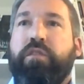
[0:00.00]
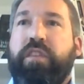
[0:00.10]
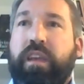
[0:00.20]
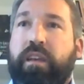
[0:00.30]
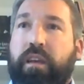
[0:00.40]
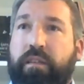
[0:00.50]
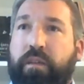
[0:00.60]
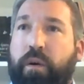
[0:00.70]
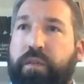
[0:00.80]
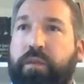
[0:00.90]
She
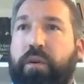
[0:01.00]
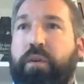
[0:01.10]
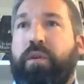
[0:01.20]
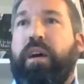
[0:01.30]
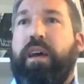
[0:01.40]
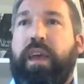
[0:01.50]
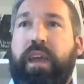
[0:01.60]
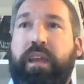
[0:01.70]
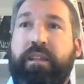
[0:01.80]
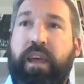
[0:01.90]
is also
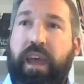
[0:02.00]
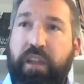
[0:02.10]
an